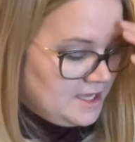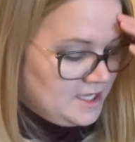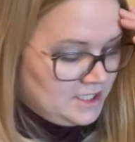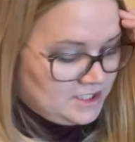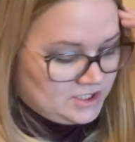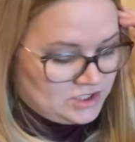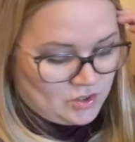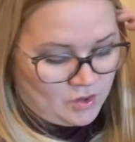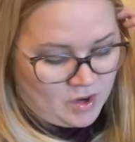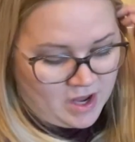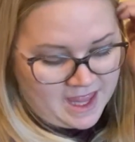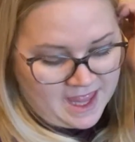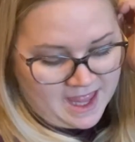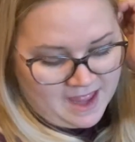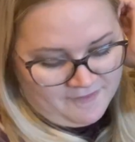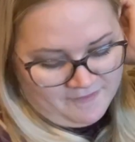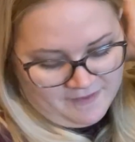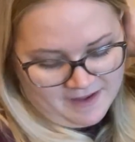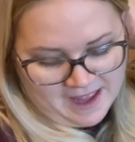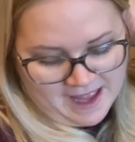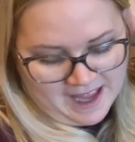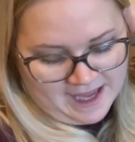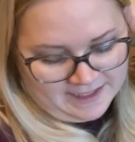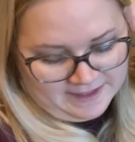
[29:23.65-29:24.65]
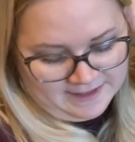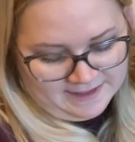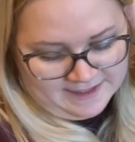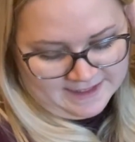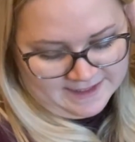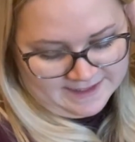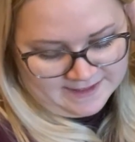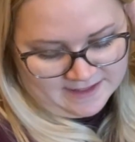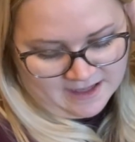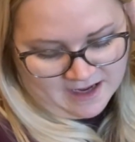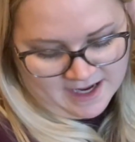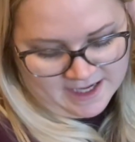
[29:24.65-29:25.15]
So I have had
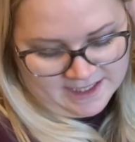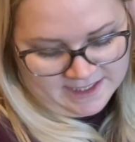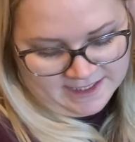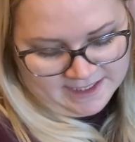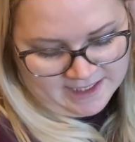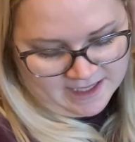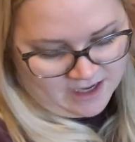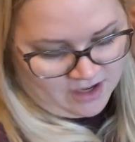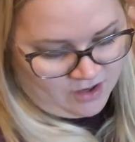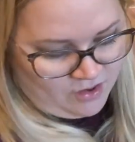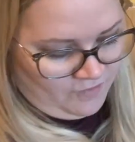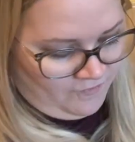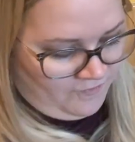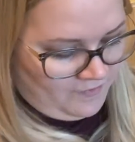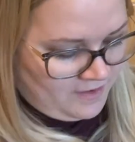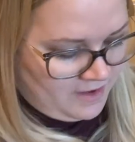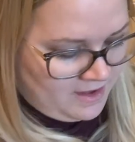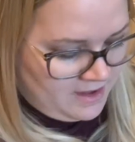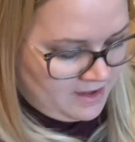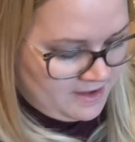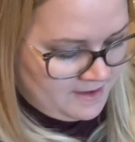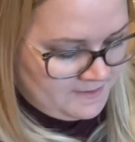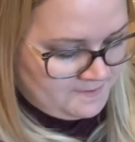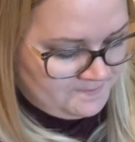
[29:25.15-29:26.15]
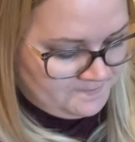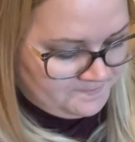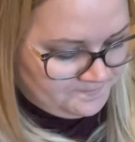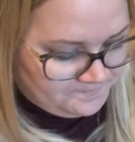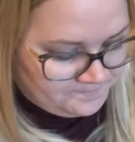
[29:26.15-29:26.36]
this idea of a